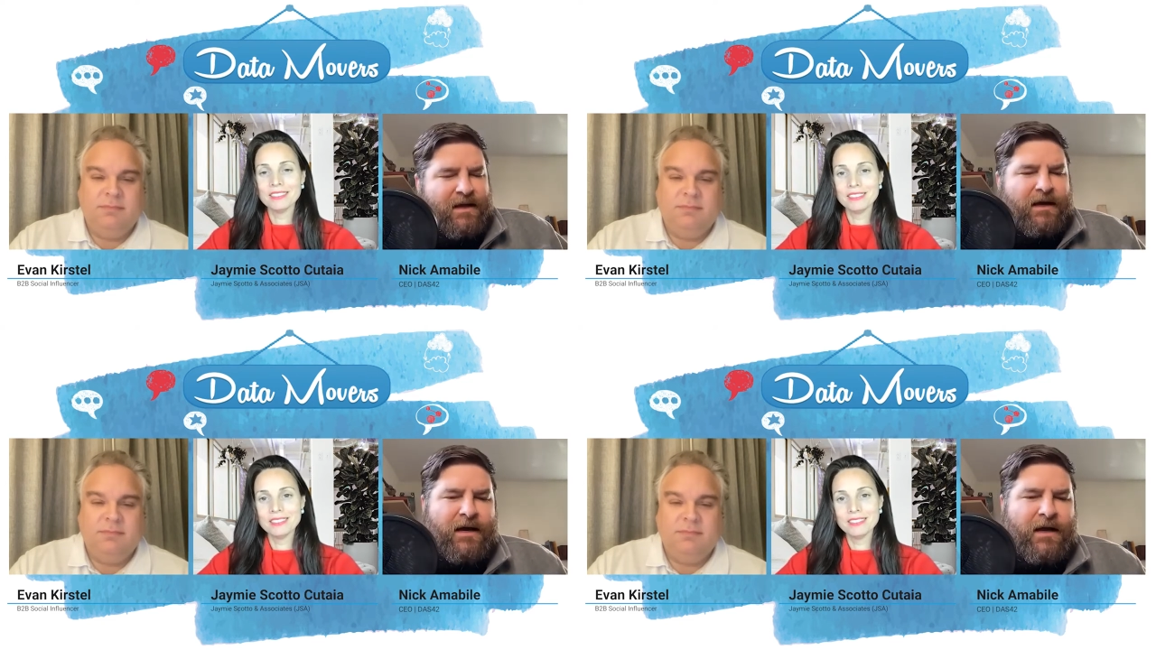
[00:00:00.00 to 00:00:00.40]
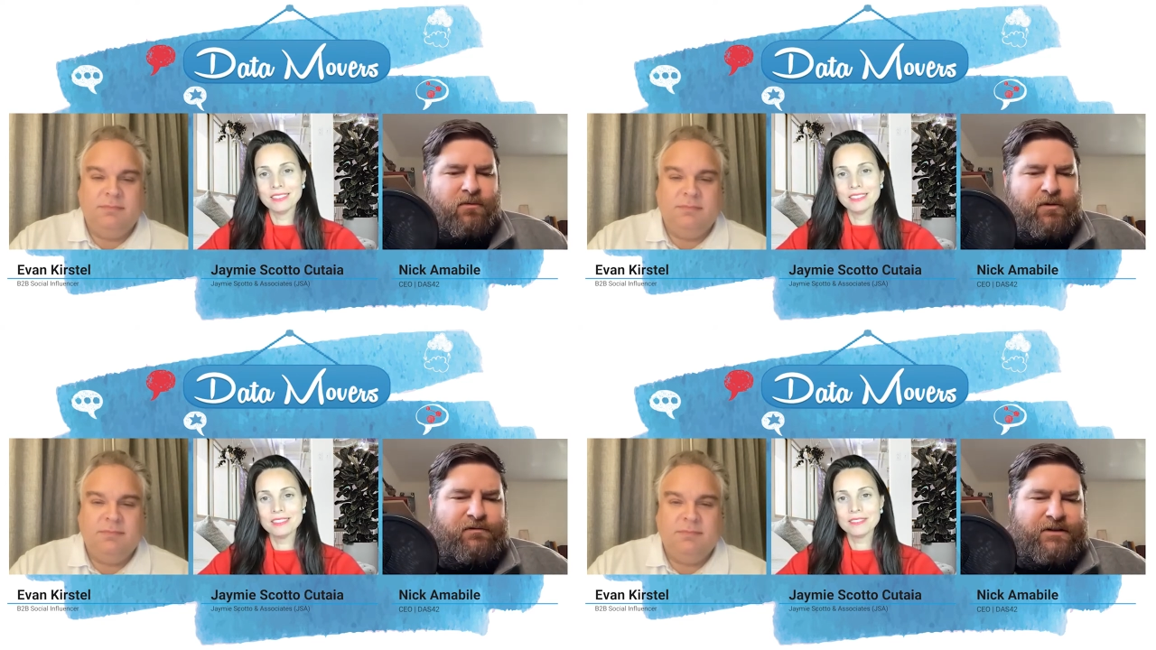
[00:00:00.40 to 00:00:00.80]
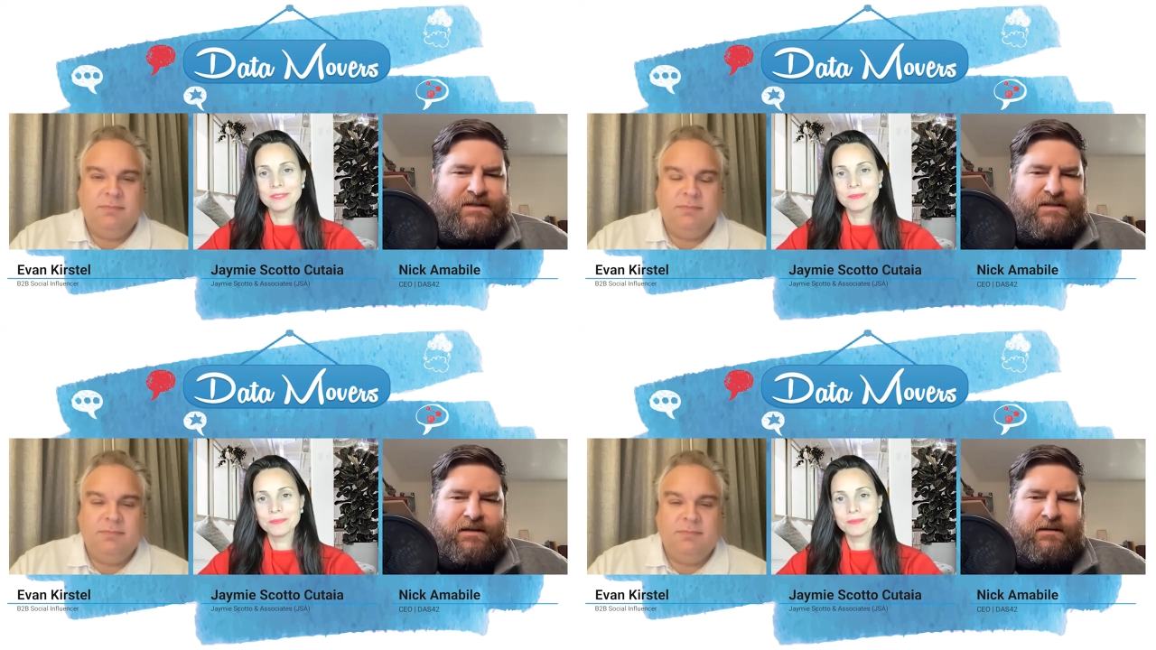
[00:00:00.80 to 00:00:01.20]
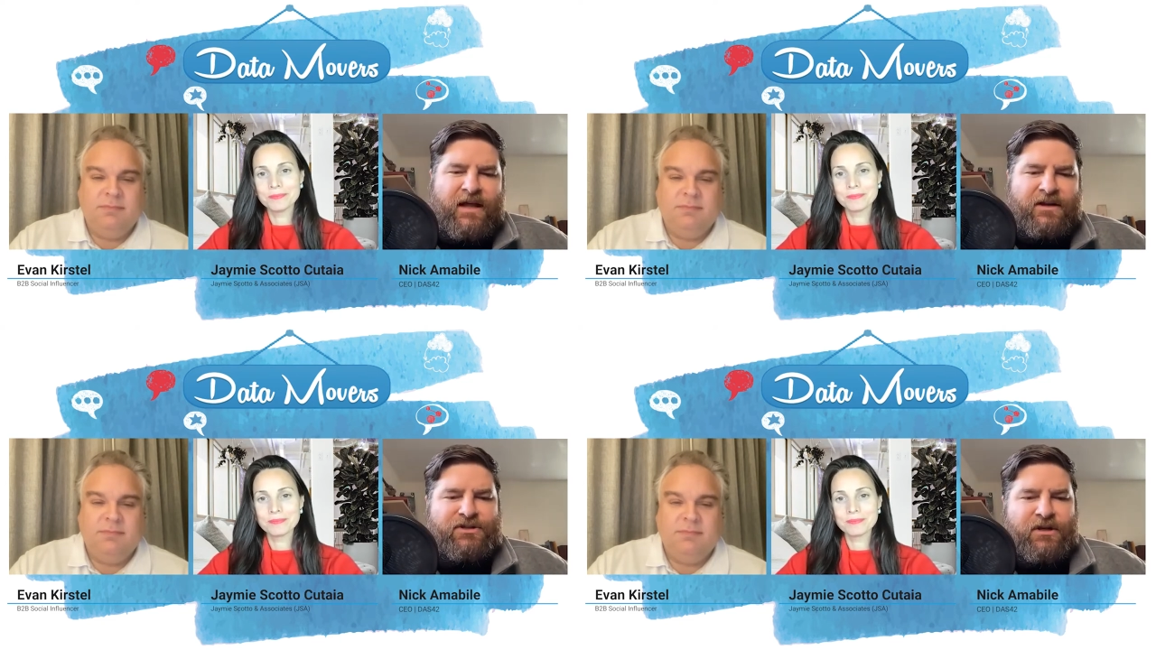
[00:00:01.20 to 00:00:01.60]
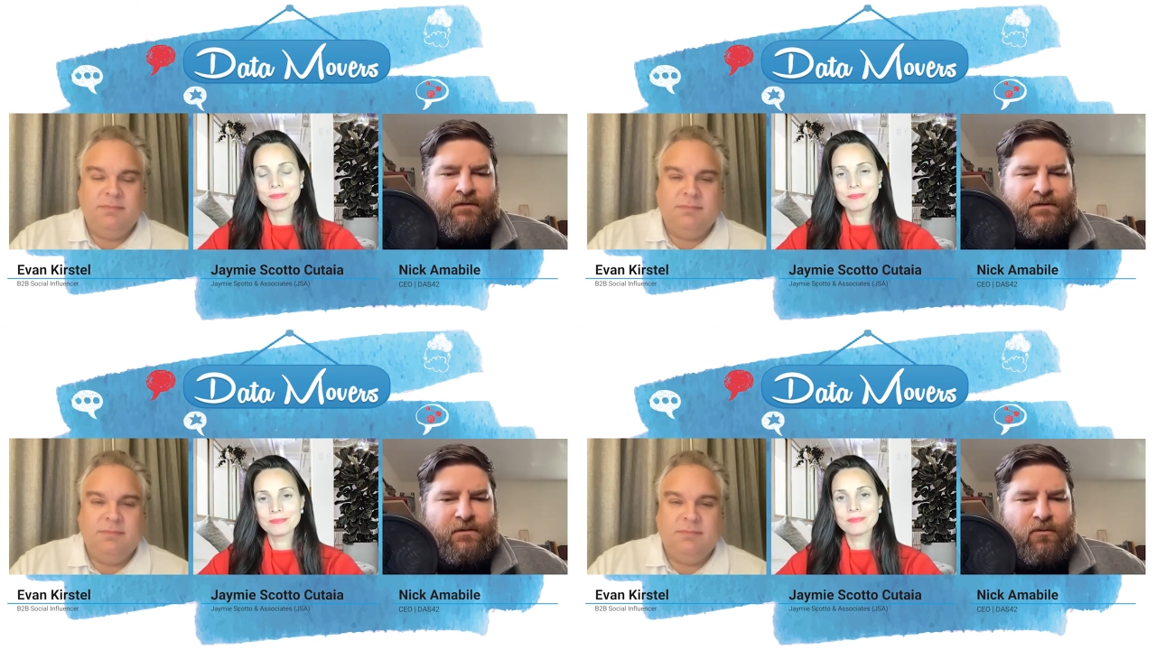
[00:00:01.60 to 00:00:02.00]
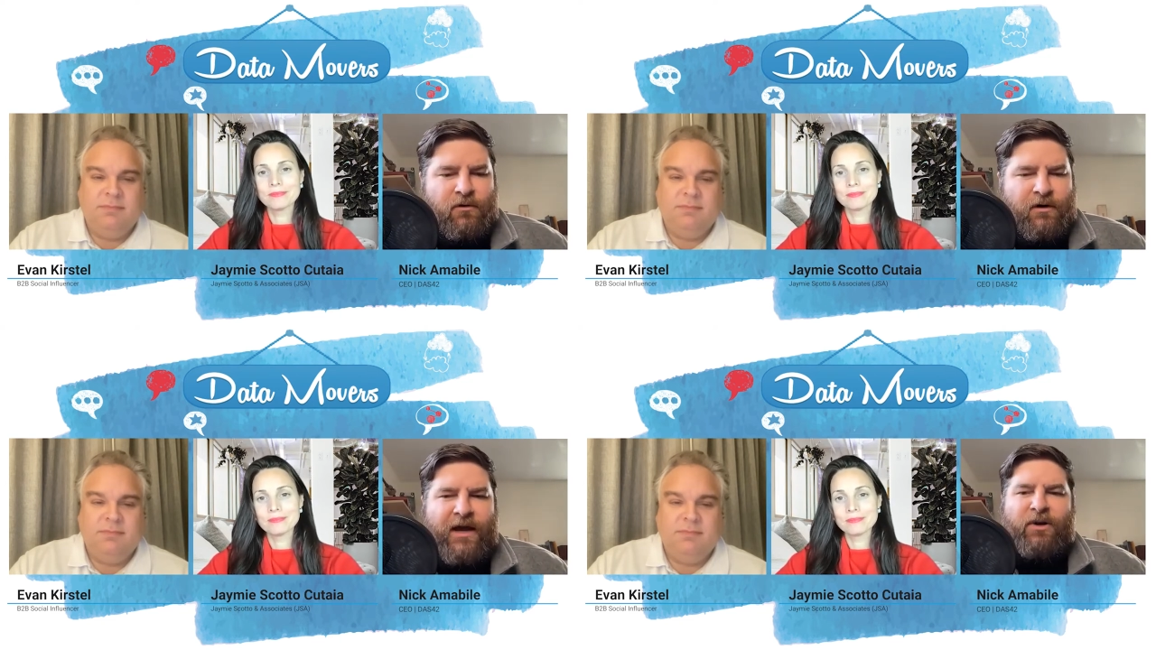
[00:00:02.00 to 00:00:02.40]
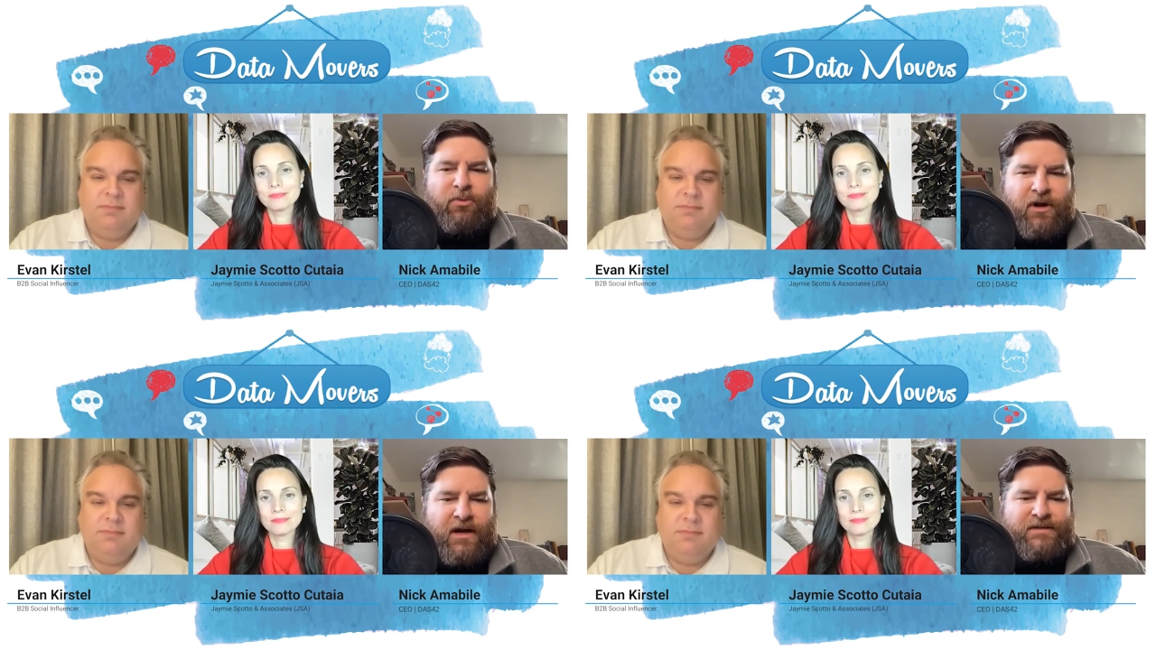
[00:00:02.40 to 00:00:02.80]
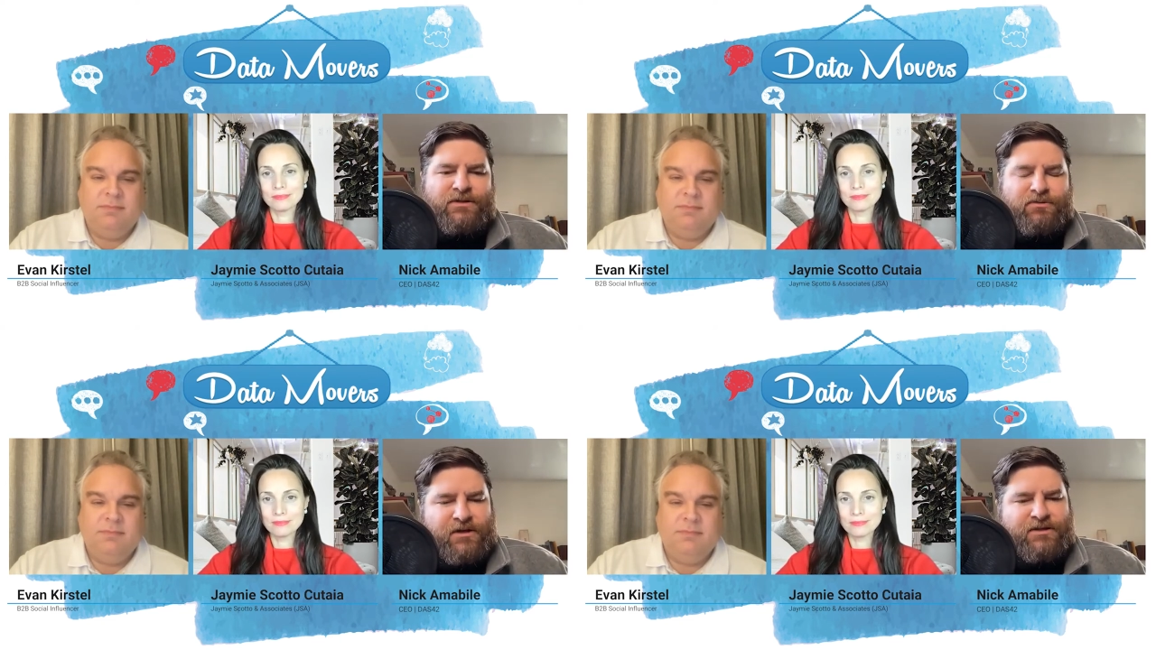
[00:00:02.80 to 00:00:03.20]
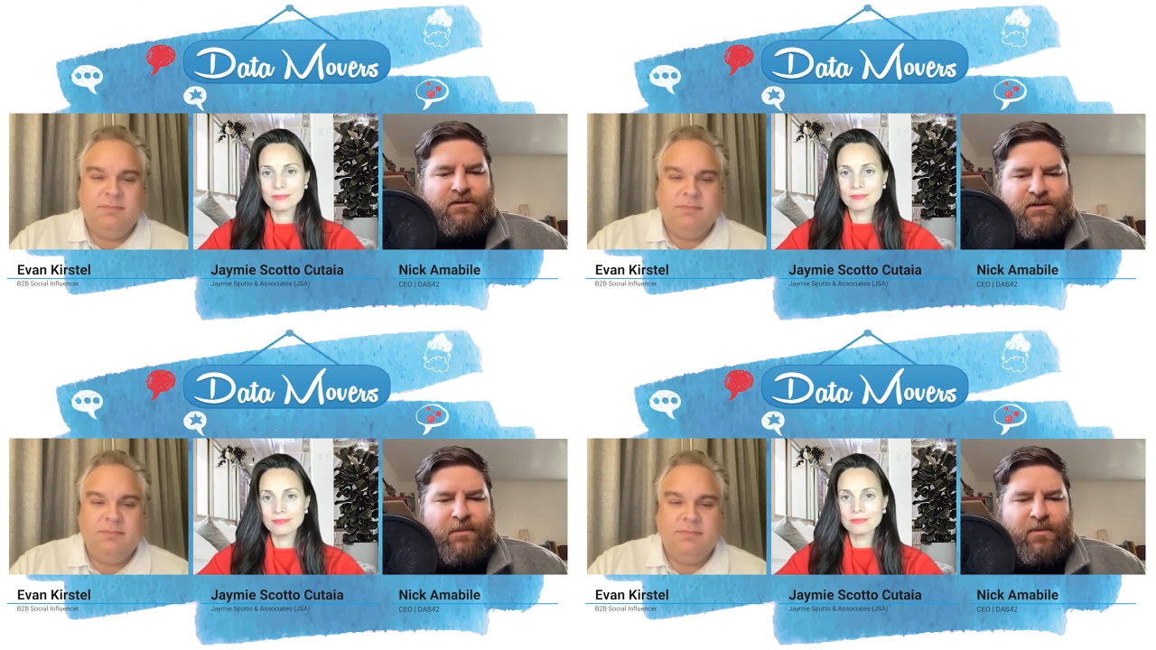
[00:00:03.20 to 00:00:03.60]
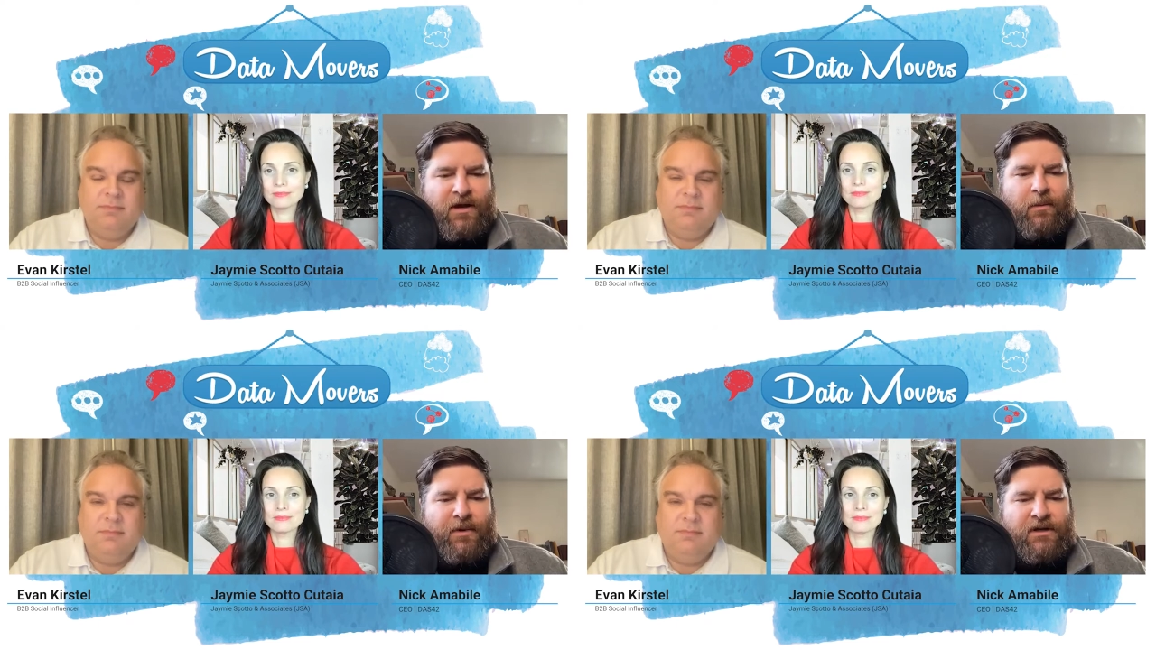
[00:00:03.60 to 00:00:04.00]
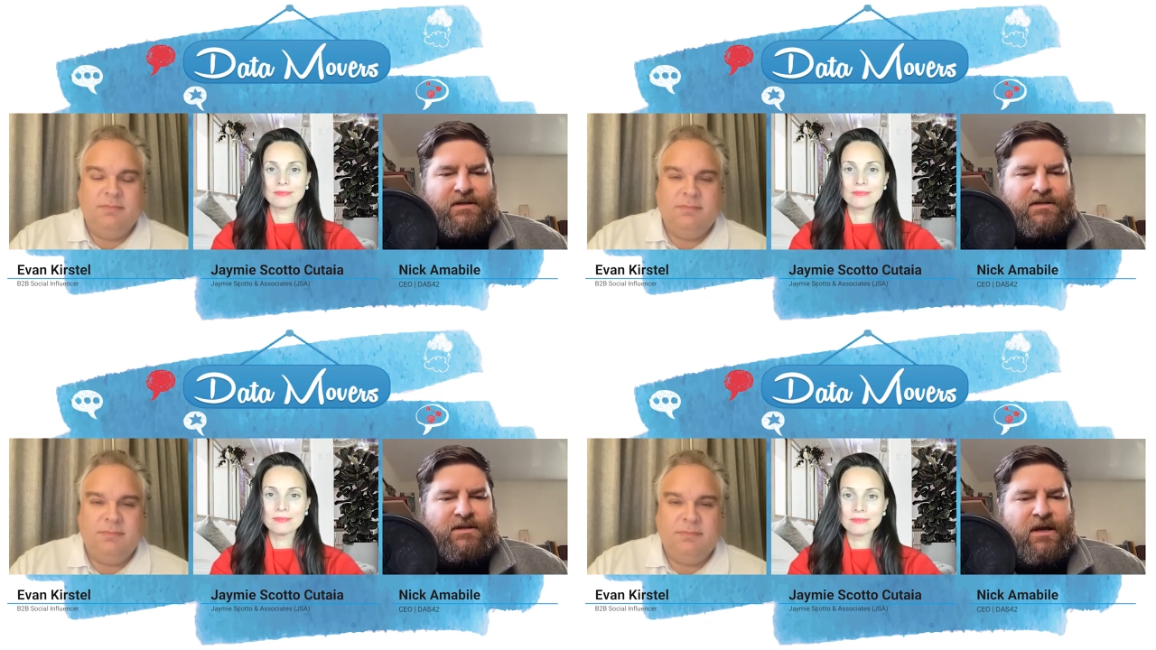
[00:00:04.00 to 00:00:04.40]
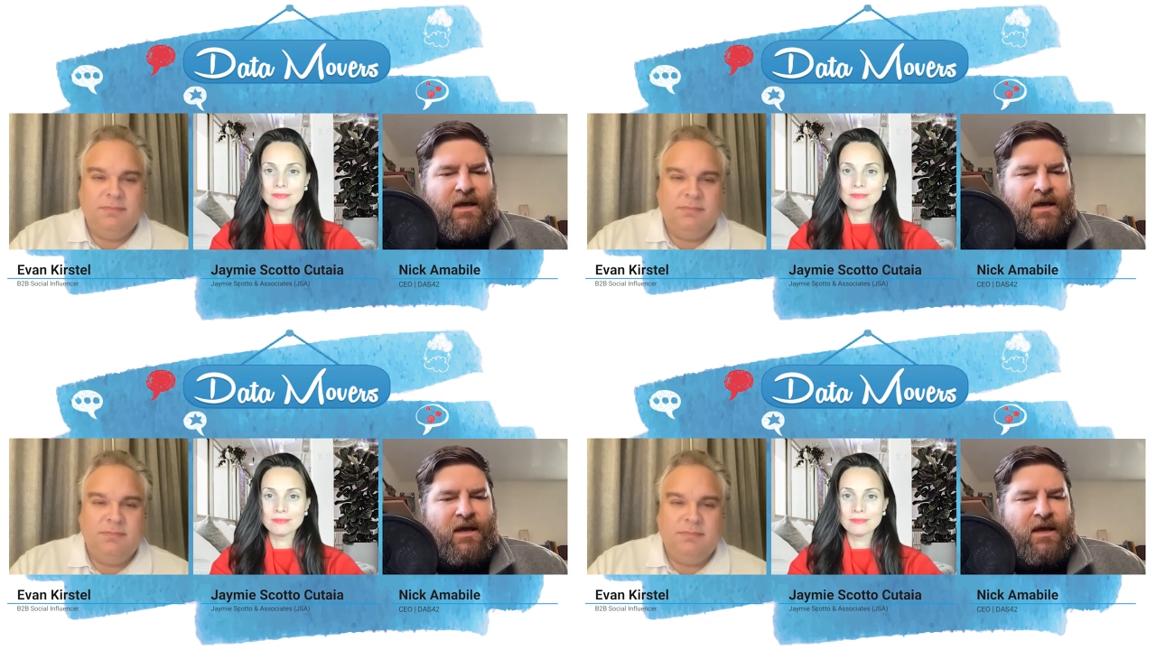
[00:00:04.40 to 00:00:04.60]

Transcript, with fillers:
Speaker 1: Uh, and we've really seen that shift to more enterprise and traditional type of companies.